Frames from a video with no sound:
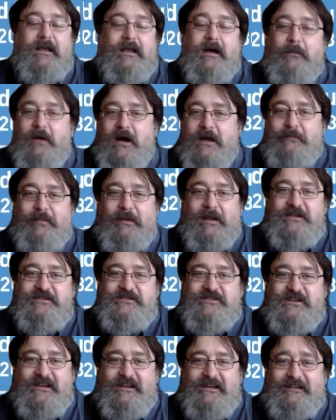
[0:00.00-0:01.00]
No, my
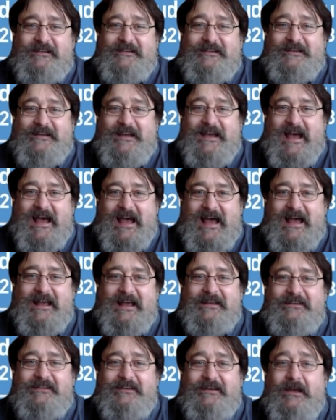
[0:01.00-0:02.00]
pleasure,
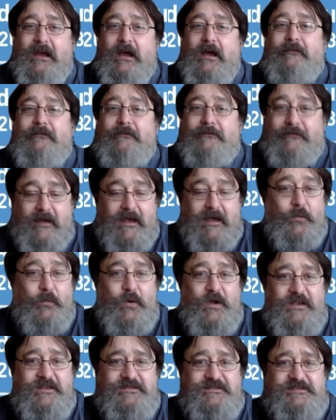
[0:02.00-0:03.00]
and fair
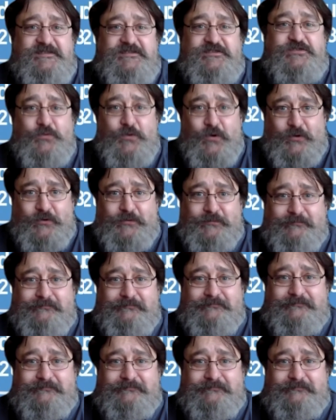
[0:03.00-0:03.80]
winds to all.